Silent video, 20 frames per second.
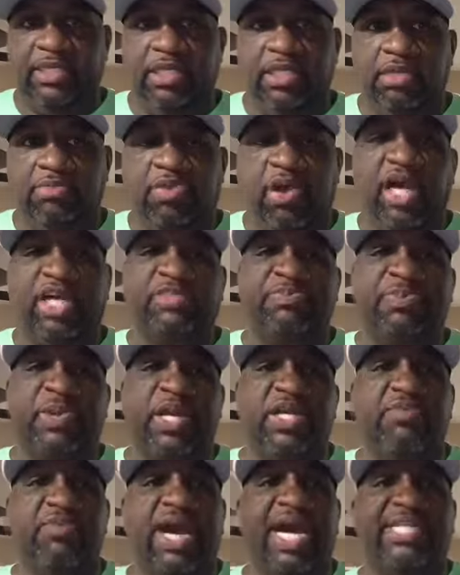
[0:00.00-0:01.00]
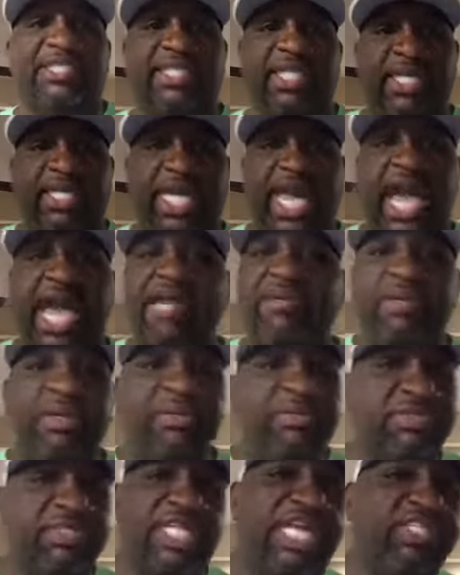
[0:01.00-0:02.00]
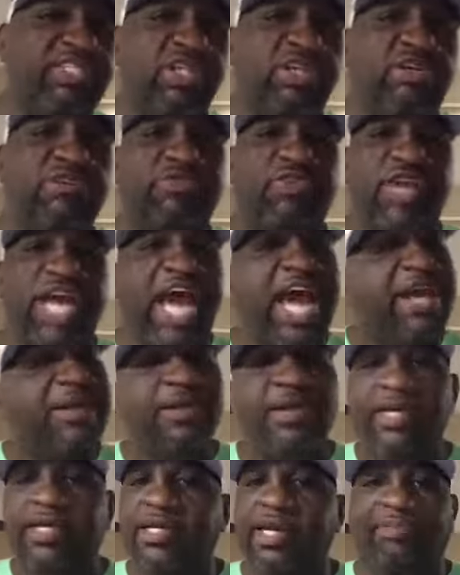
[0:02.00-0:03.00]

Prosperity Mindset Academy. Stay tuned for that.